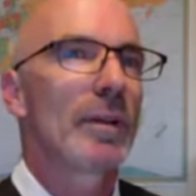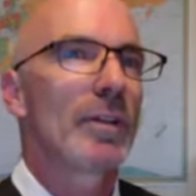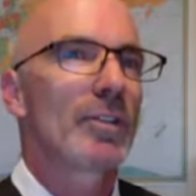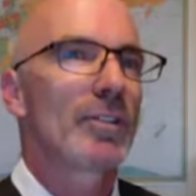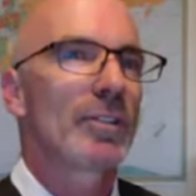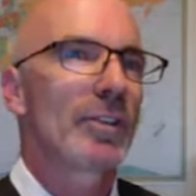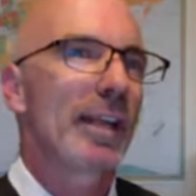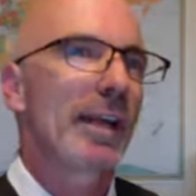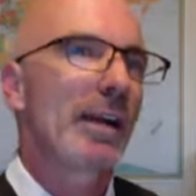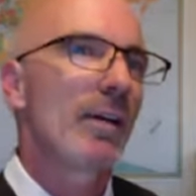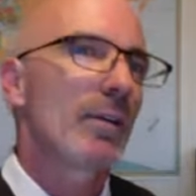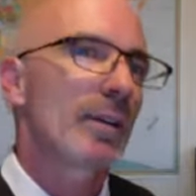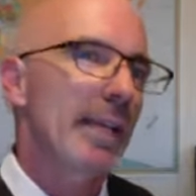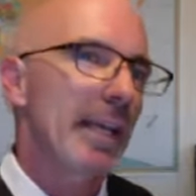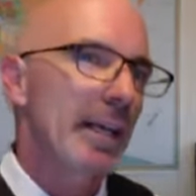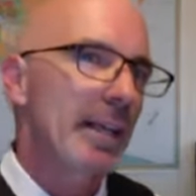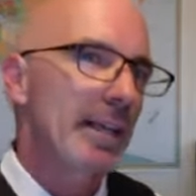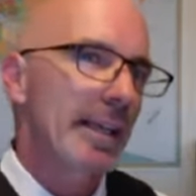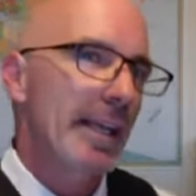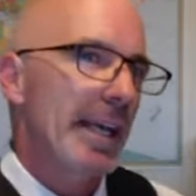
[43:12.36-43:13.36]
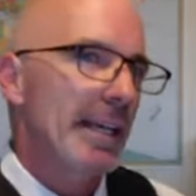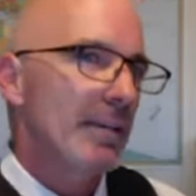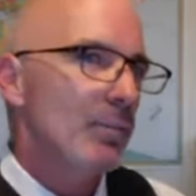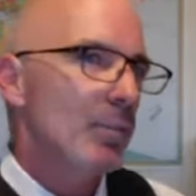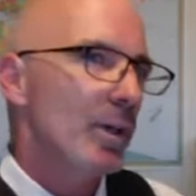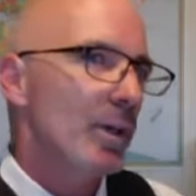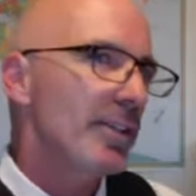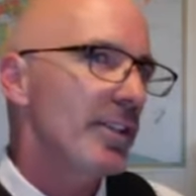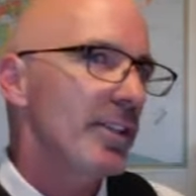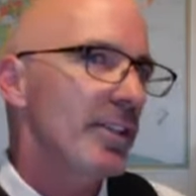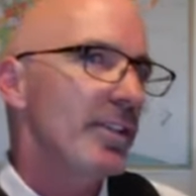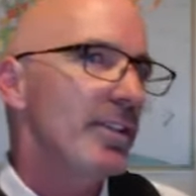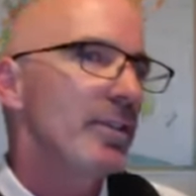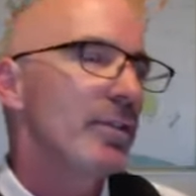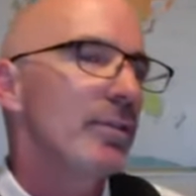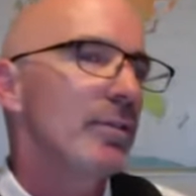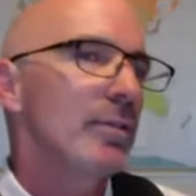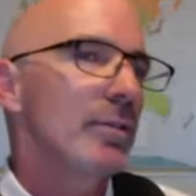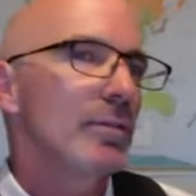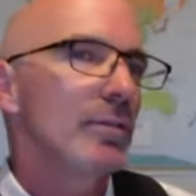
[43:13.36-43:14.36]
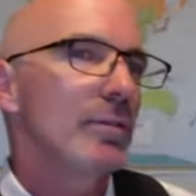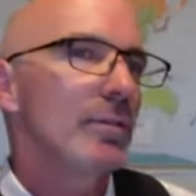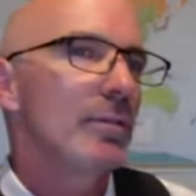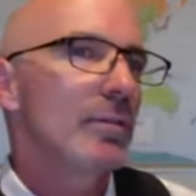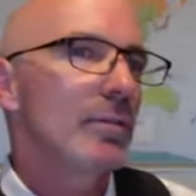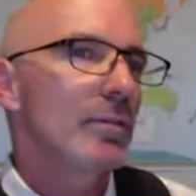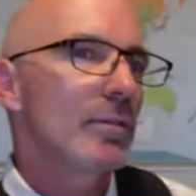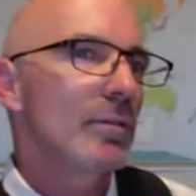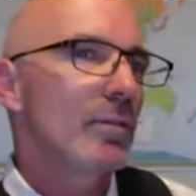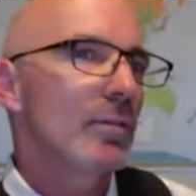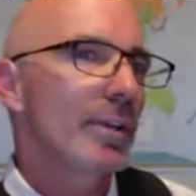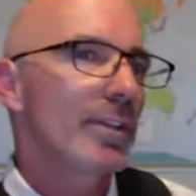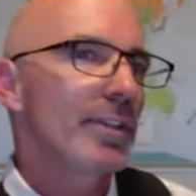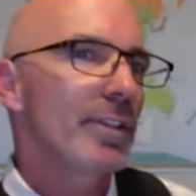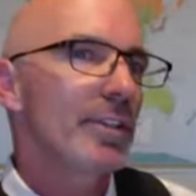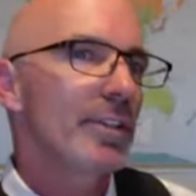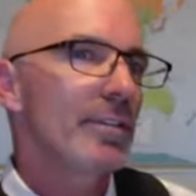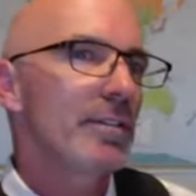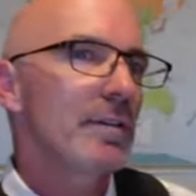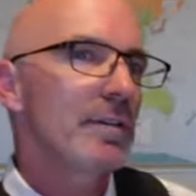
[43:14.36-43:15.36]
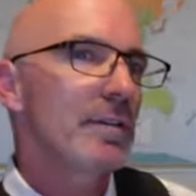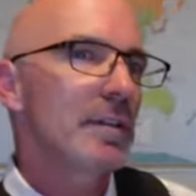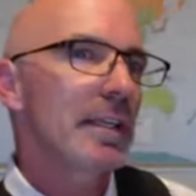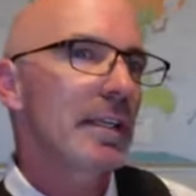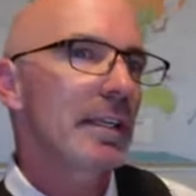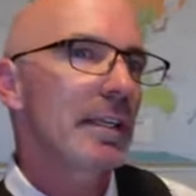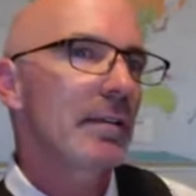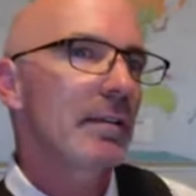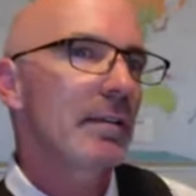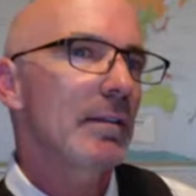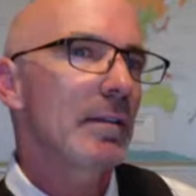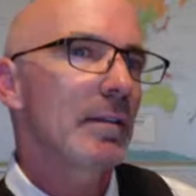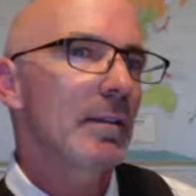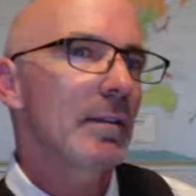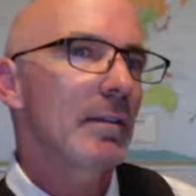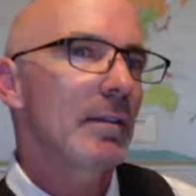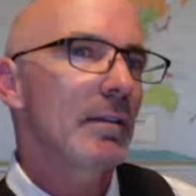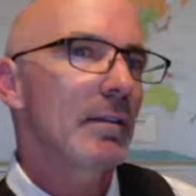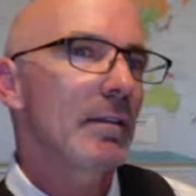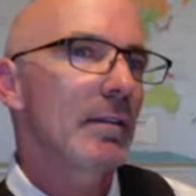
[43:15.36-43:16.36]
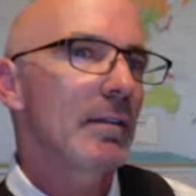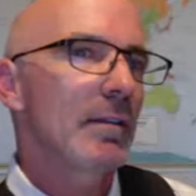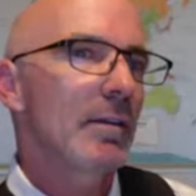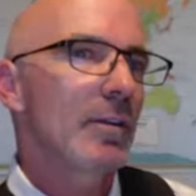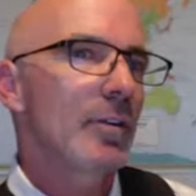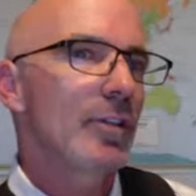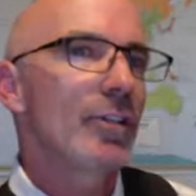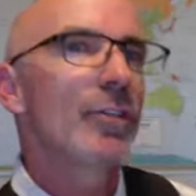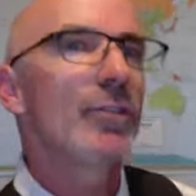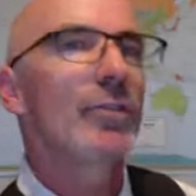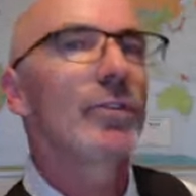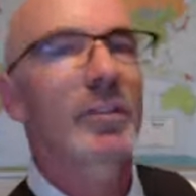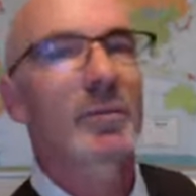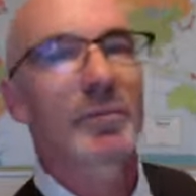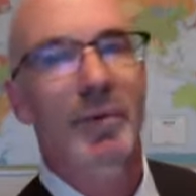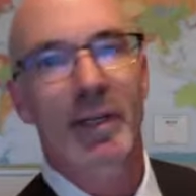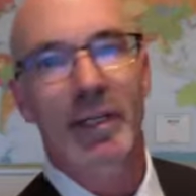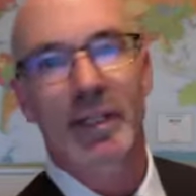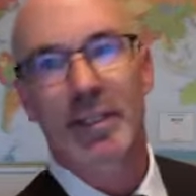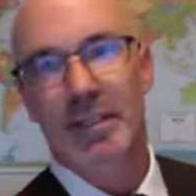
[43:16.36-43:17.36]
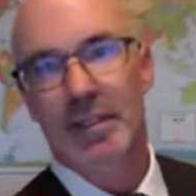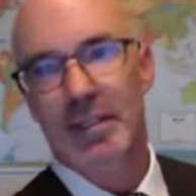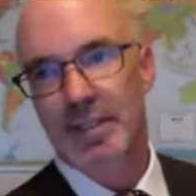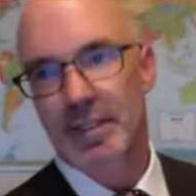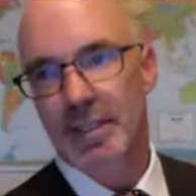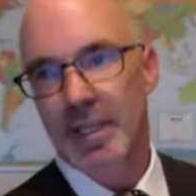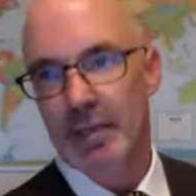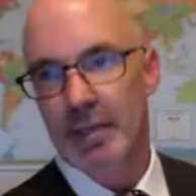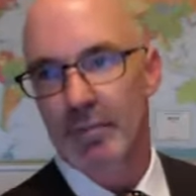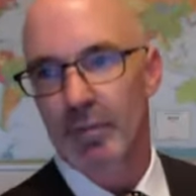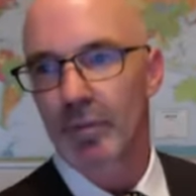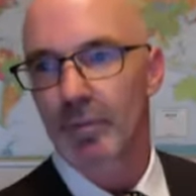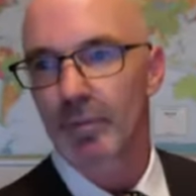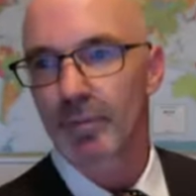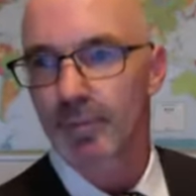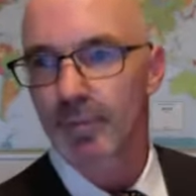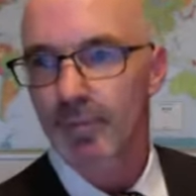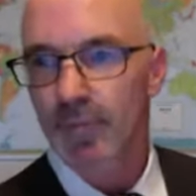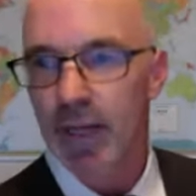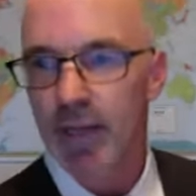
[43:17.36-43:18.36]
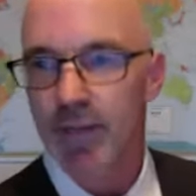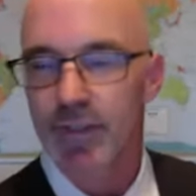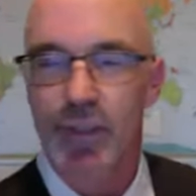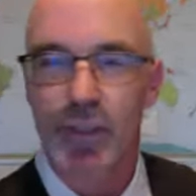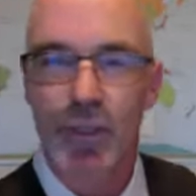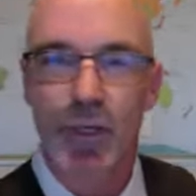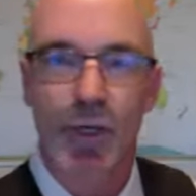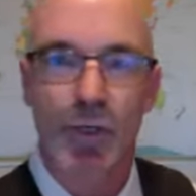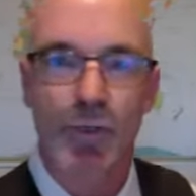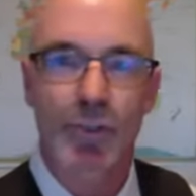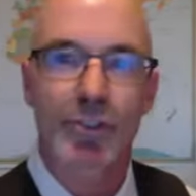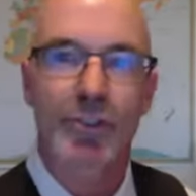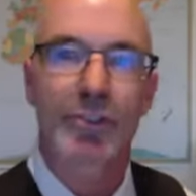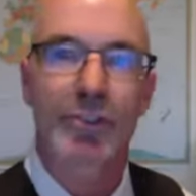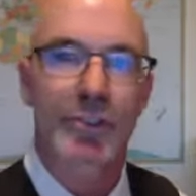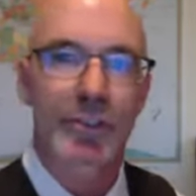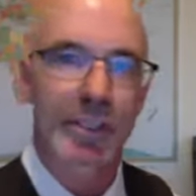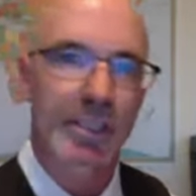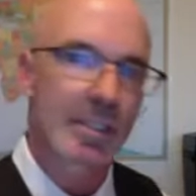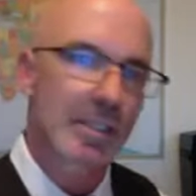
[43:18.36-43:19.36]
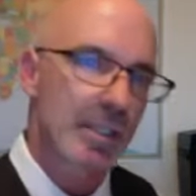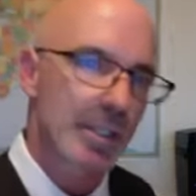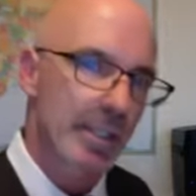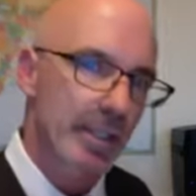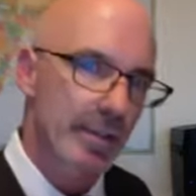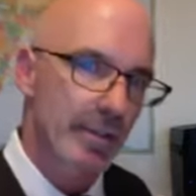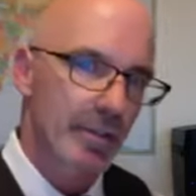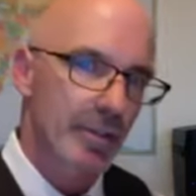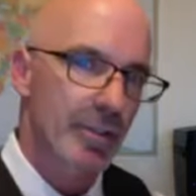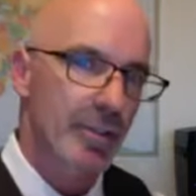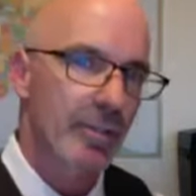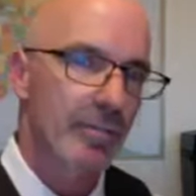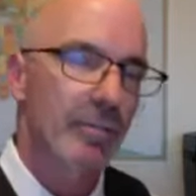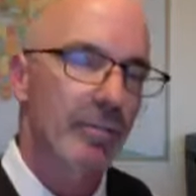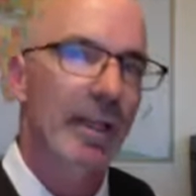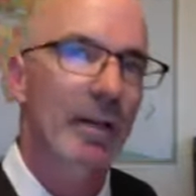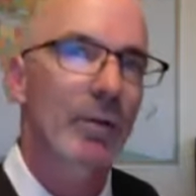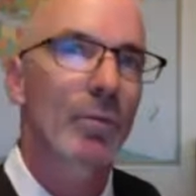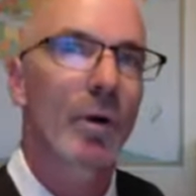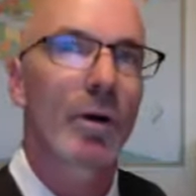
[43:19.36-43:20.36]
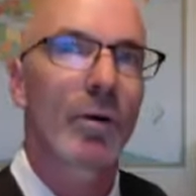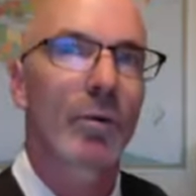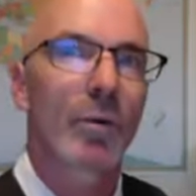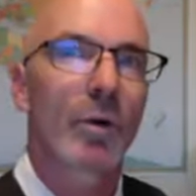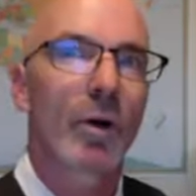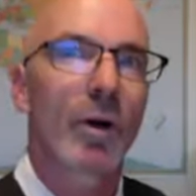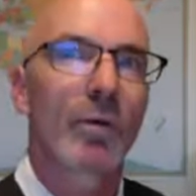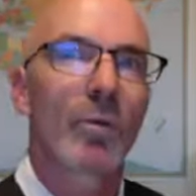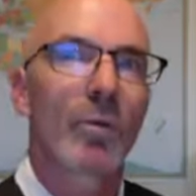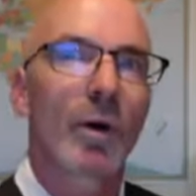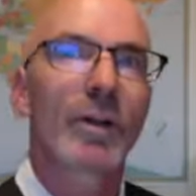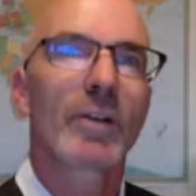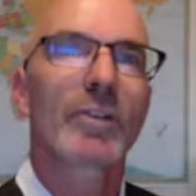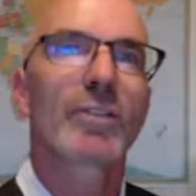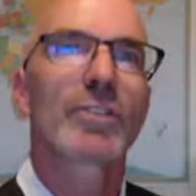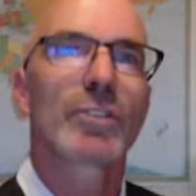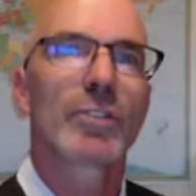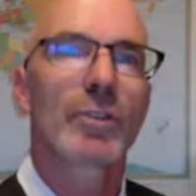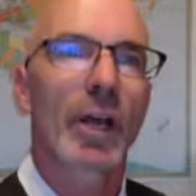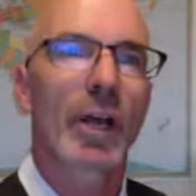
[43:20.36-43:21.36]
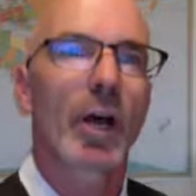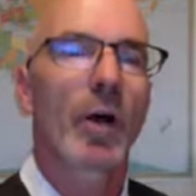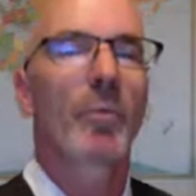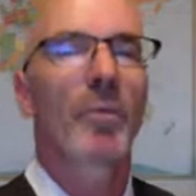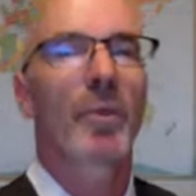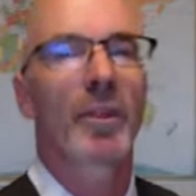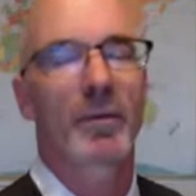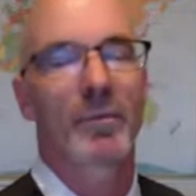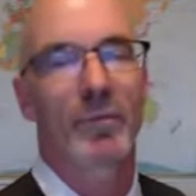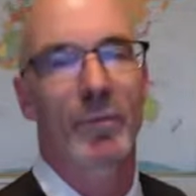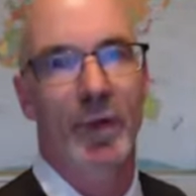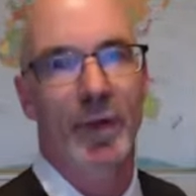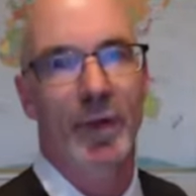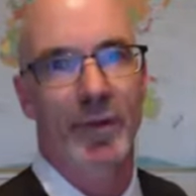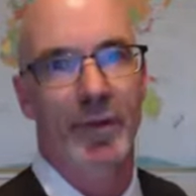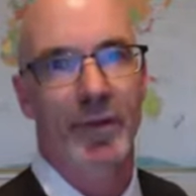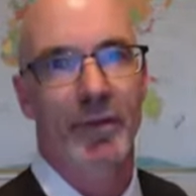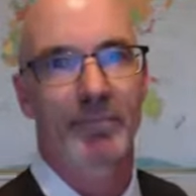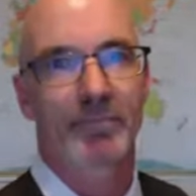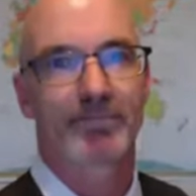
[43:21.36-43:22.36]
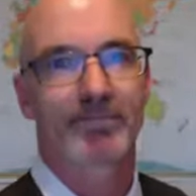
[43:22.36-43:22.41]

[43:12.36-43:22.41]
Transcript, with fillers: So now, Kellyanne, what do you what do you feel you could bring to the table as a coach to these leaders? Like, what what what could you help them with?